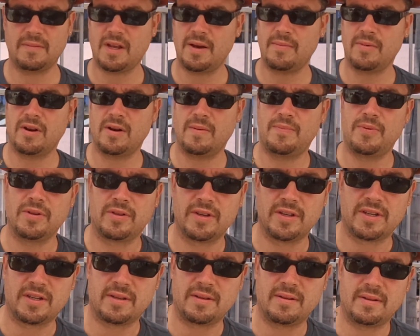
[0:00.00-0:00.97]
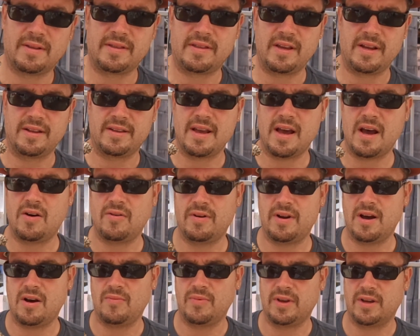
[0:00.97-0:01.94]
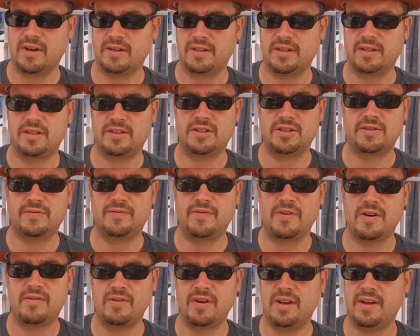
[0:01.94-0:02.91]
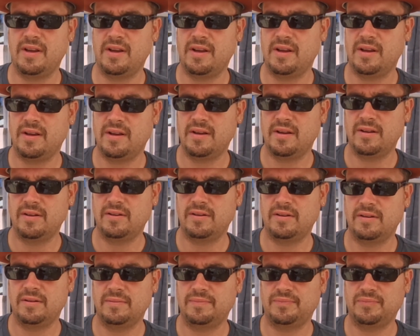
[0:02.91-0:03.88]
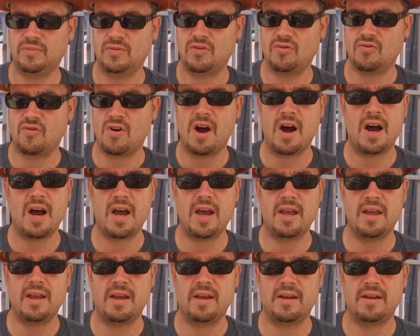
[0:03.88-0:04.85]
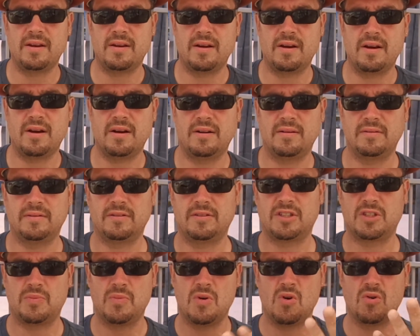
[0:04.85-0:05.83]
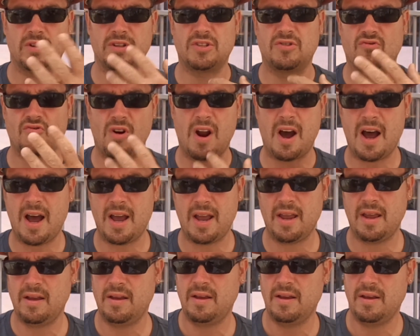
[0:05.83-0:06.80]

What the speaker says: I'm going to put this thing down now because it's just very dry, and smoke is dry.